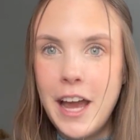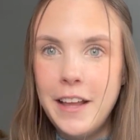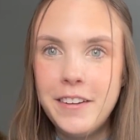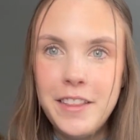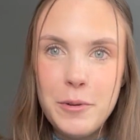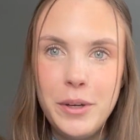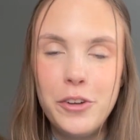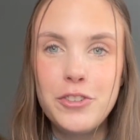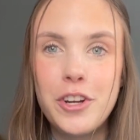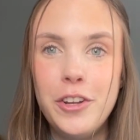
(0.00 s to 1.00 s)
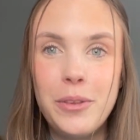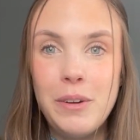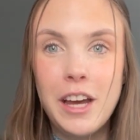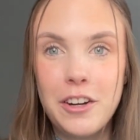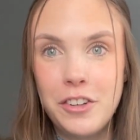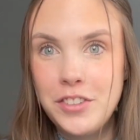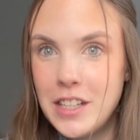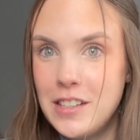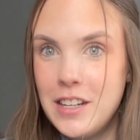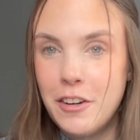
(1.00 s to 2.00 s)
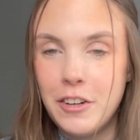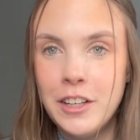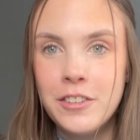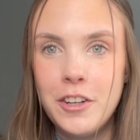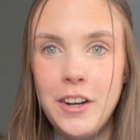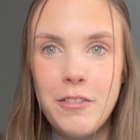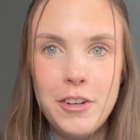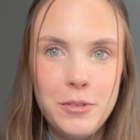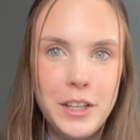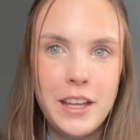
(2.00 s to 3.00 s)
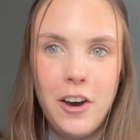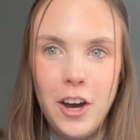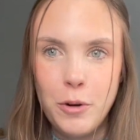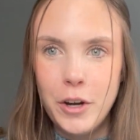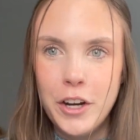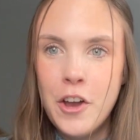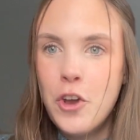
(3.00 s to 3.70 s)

and the wheels turn 360 degrees, so you're never doing that awkward